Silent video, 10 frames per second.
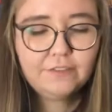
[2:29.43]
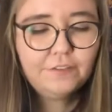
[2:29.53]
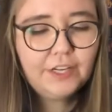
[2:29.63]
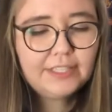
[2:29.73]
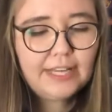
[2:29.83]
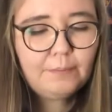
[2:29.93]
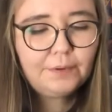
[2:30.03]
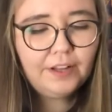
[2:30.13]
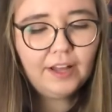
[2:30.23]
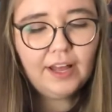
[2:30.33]
for
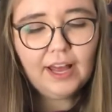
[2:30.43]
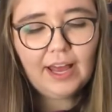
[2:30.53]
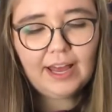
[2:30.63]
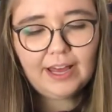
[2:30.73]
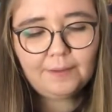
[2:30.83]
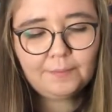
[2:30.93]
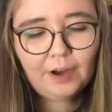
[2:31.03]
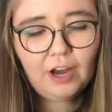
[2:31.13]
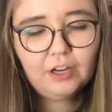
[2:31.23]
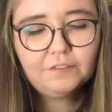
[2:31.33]
example.
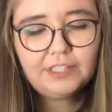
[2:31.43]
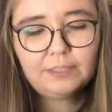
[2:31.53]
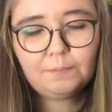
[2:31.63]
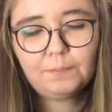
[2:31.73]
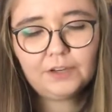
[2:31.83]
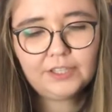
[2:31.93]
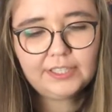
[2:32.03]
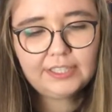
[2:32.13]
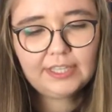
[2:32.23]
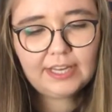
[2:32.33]
All of these
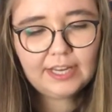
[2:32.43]
books,